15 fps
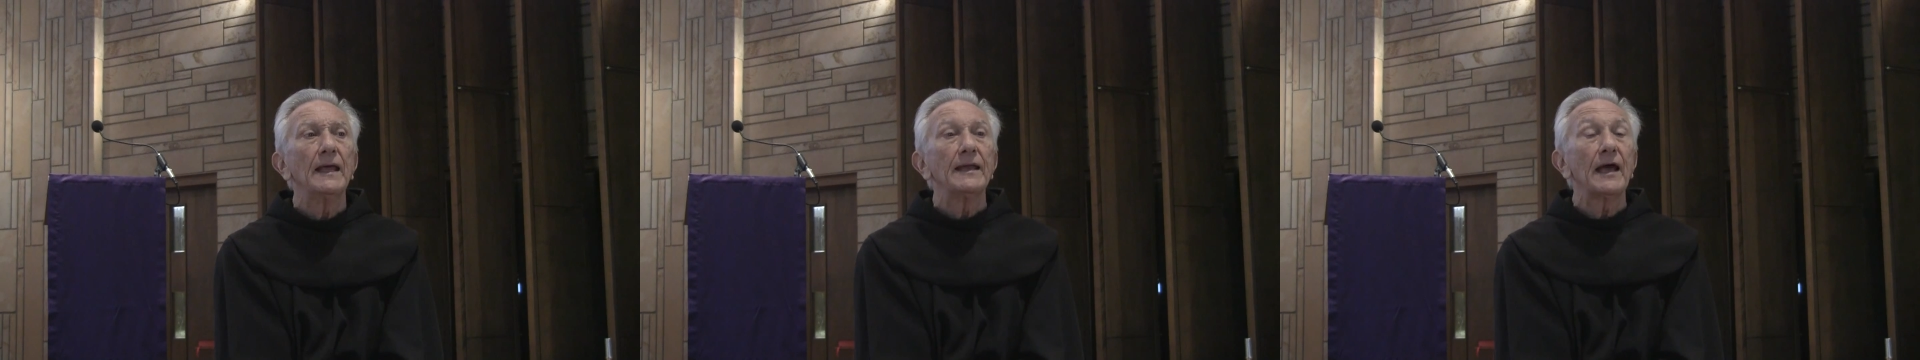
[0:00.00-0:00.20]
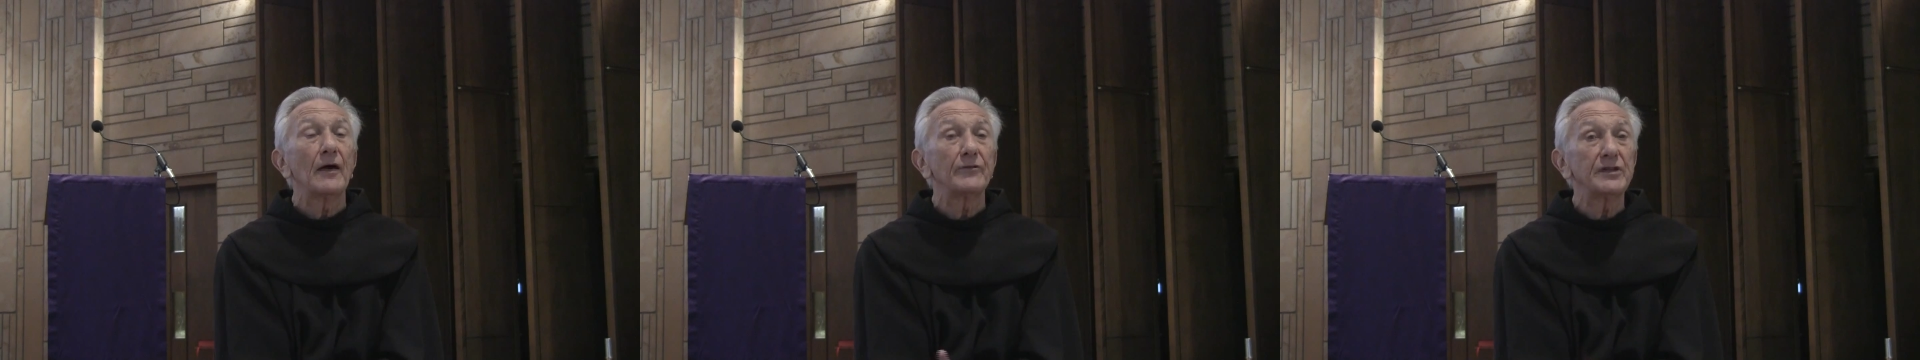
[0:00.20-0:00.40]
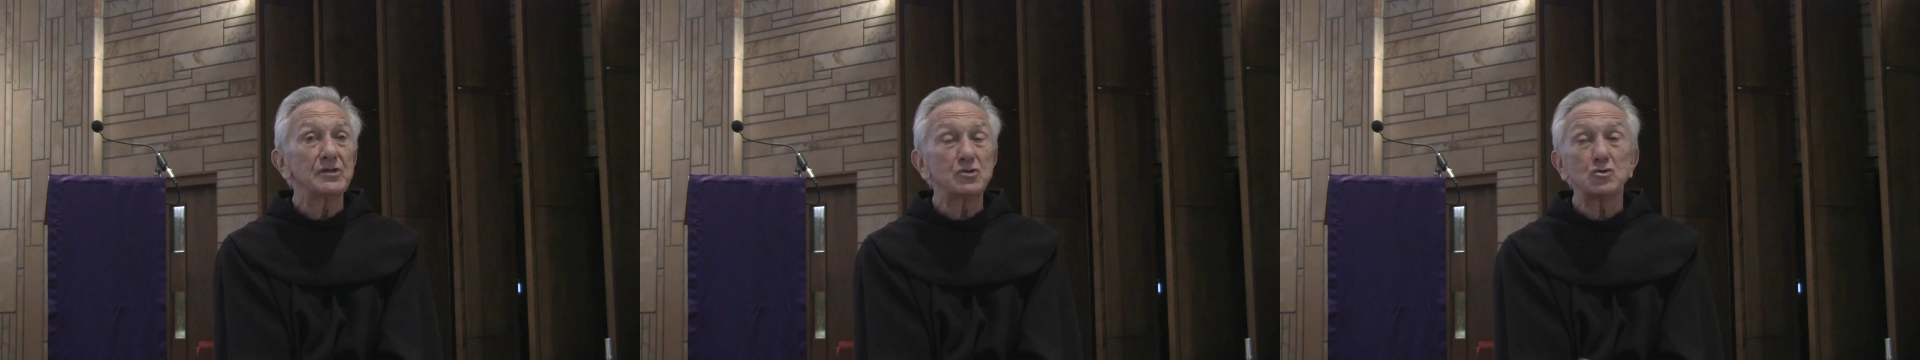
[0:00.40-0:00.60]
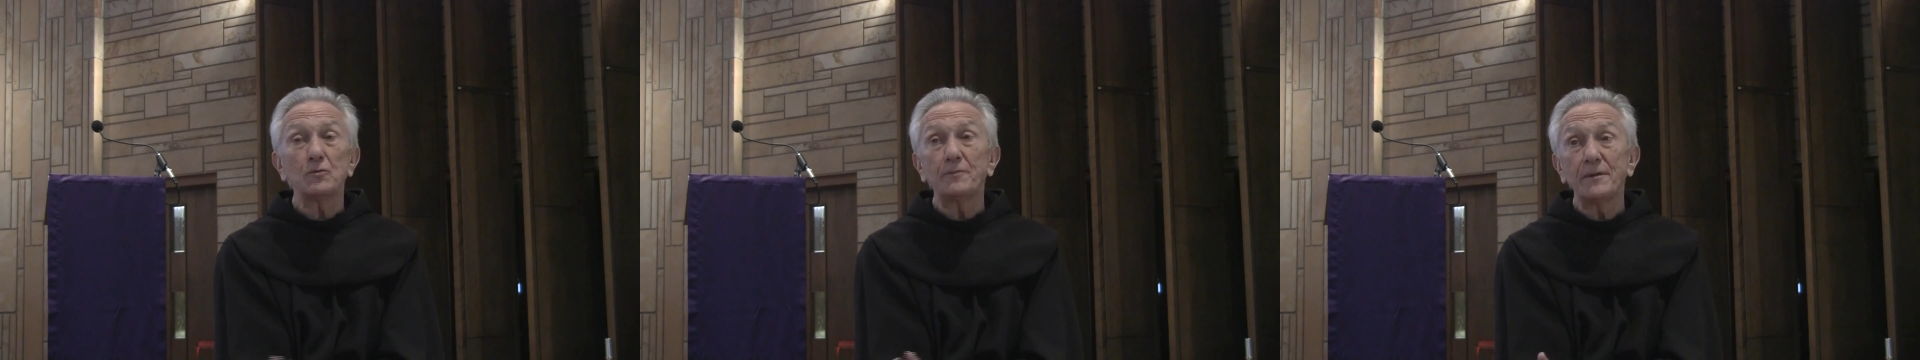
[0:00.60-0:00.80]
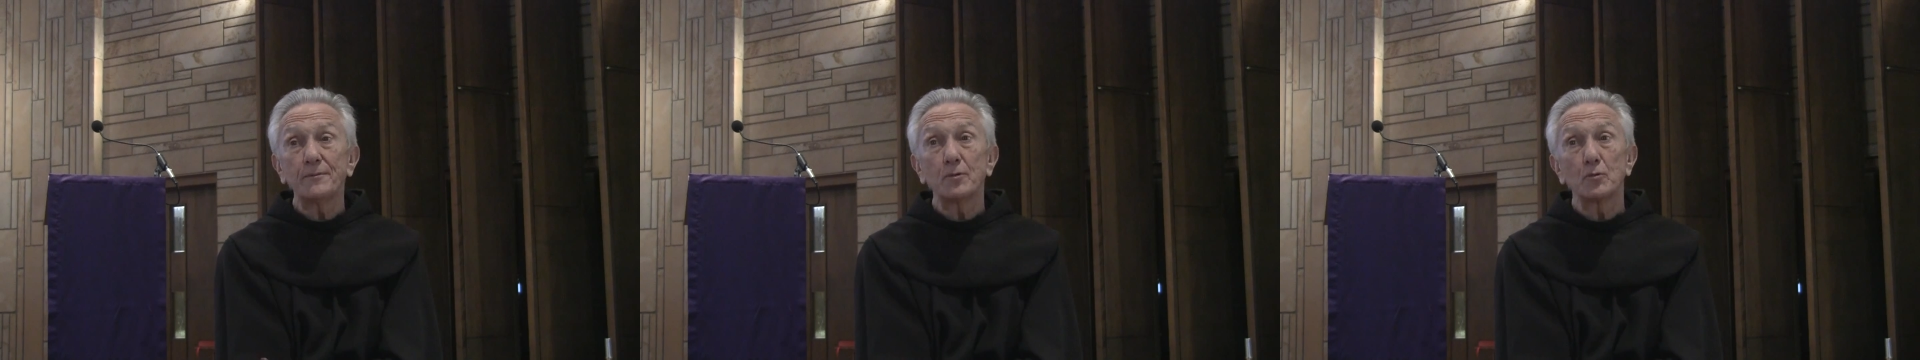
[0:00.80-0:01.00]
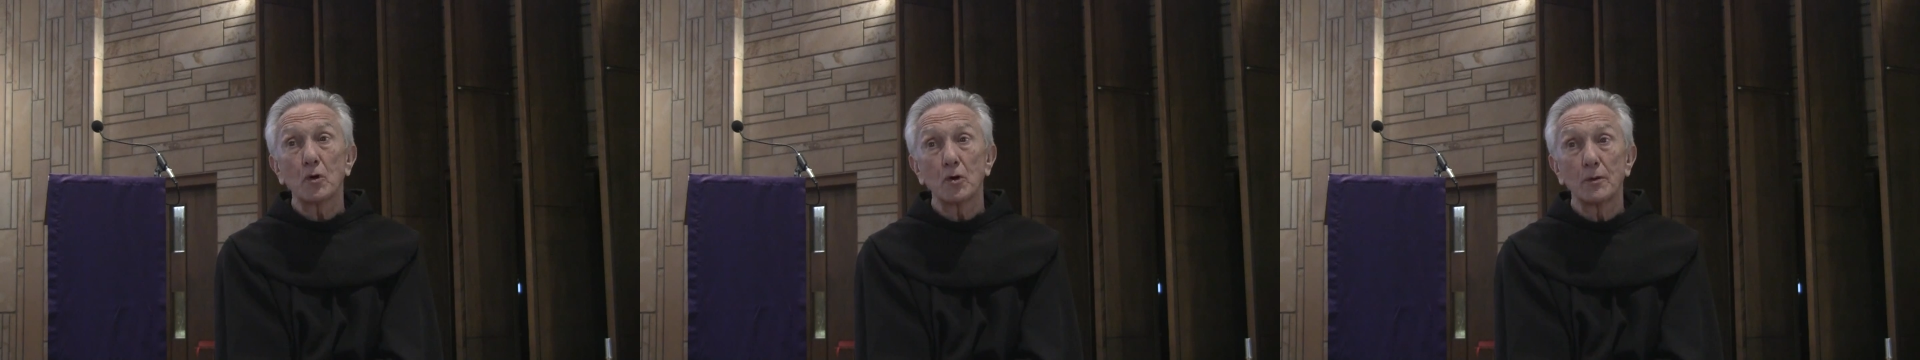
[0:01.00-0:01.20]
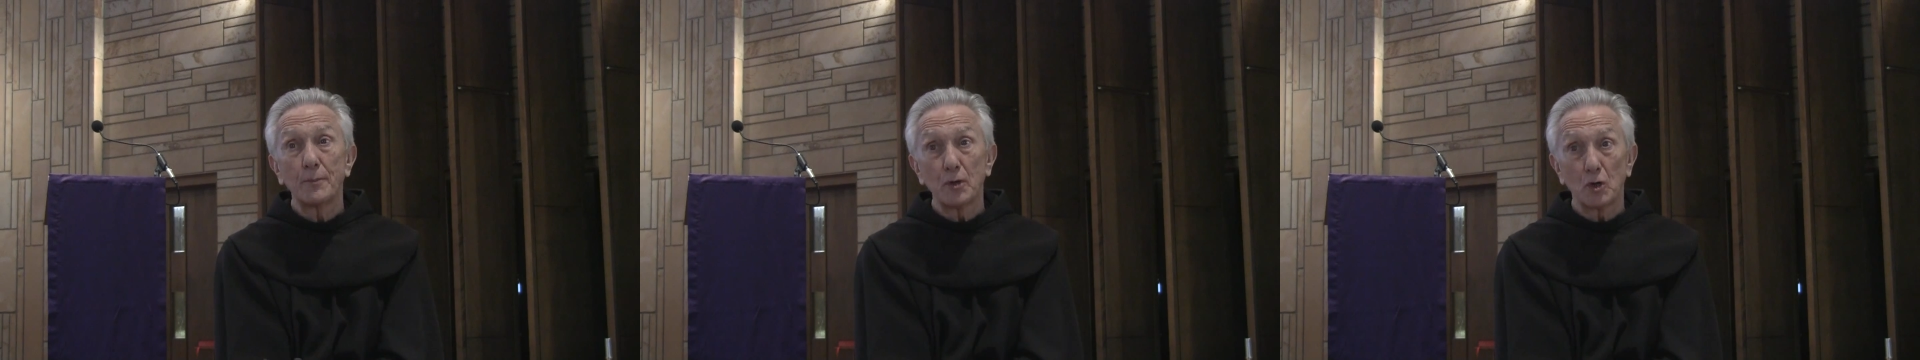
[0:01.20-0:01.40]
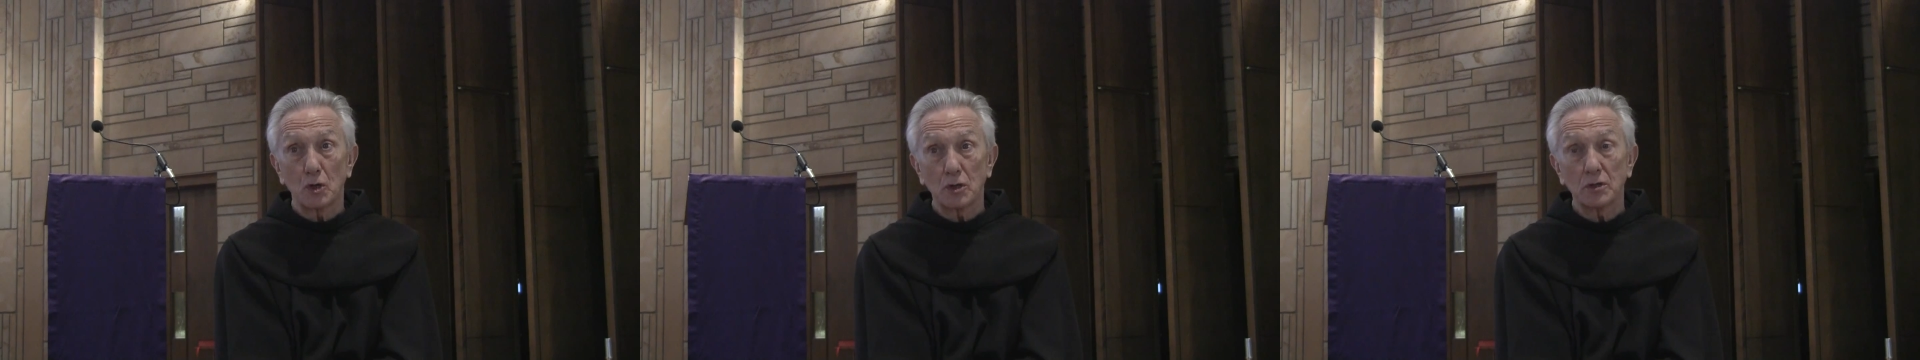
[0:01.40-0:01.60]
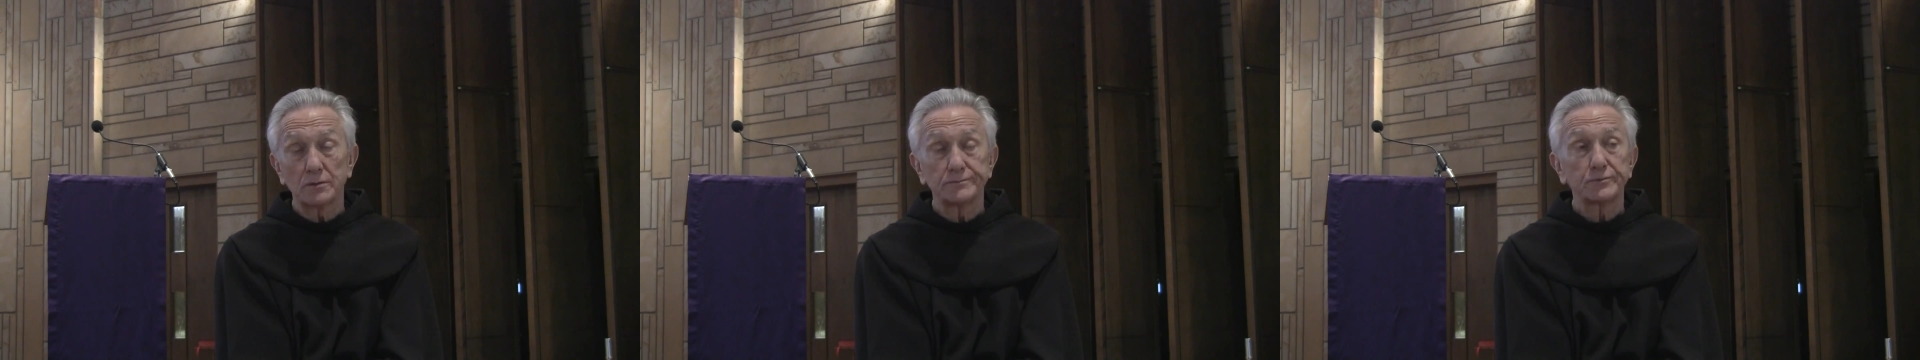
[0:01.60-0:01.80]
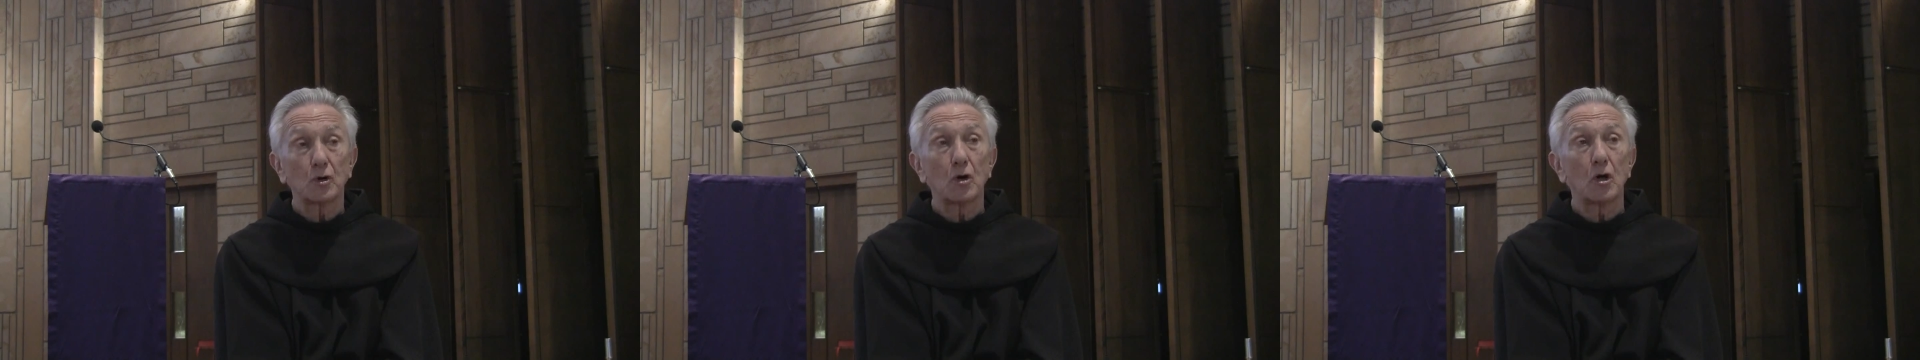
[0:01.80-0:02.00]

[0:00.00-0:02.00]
Now, these two people wrote a book